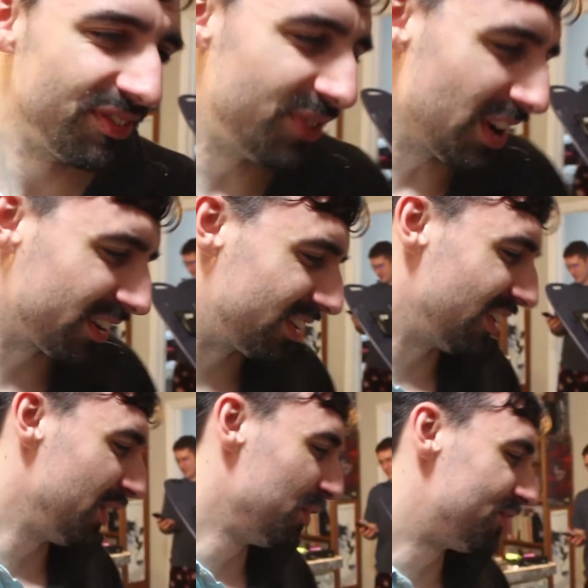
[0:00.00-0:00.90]
Fuck
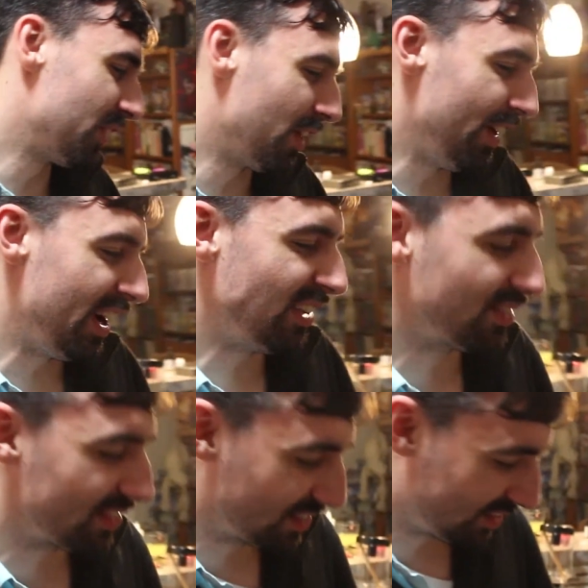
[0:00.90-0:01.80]
you,
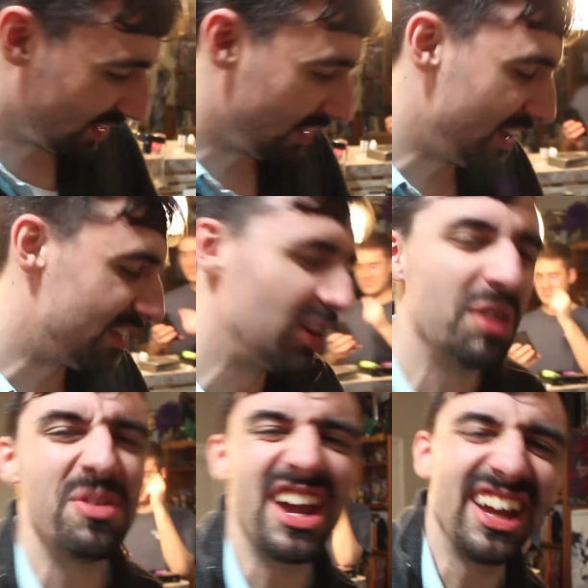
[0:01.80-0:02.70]
furries! What do you do to
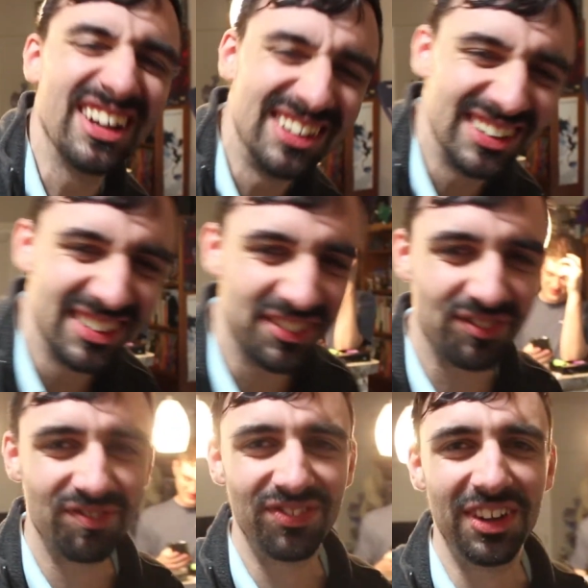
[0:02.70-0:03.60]
me?
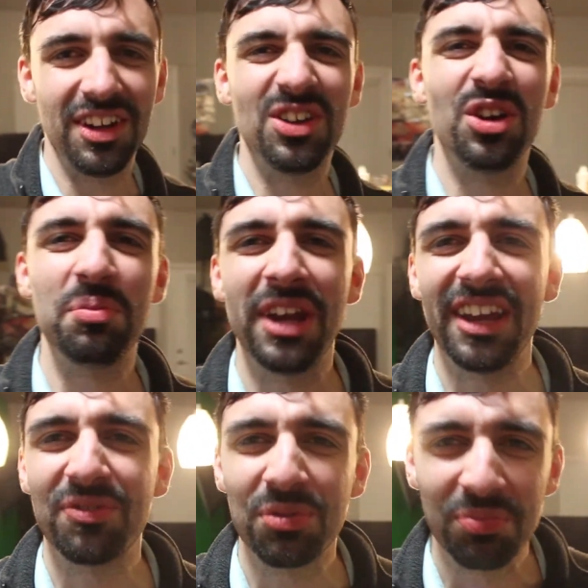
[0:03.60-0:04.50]
What do you do to me?
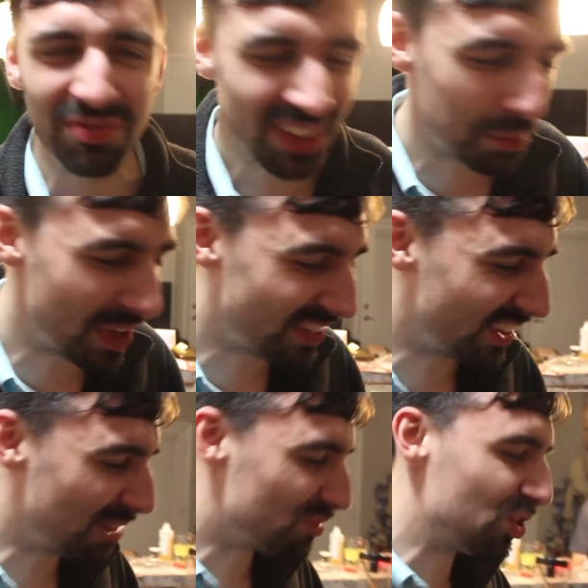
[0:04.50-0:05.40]
From, I make
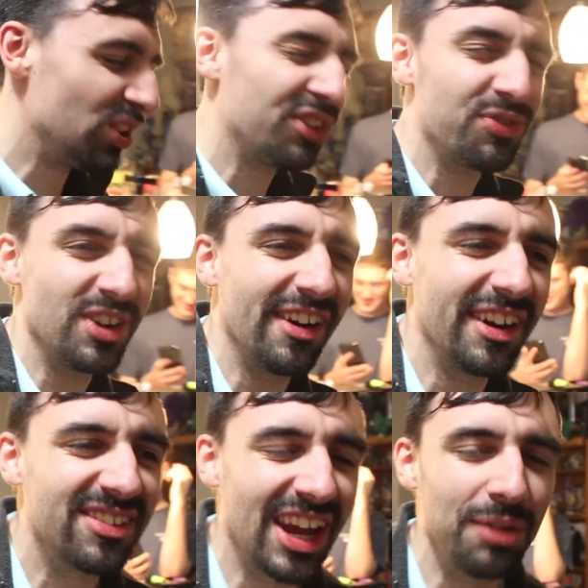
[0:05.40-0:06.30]
I do this for your
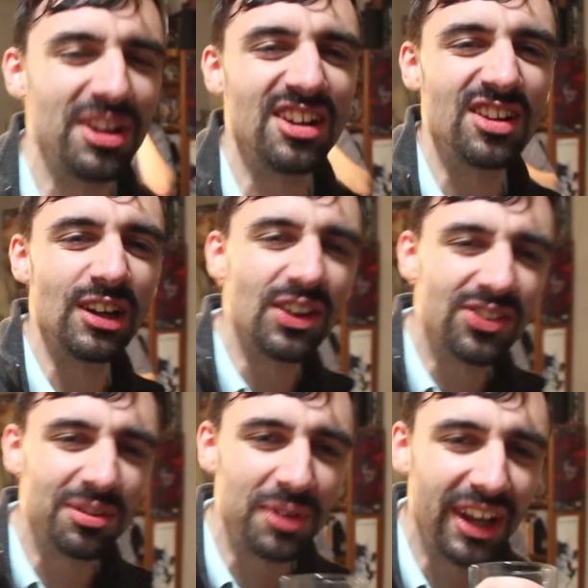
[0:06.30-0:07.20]
entertainment. You do this
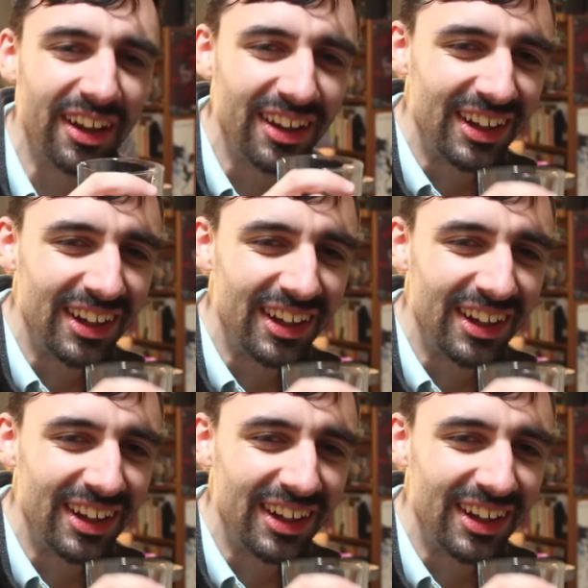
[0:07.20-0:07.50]
to me.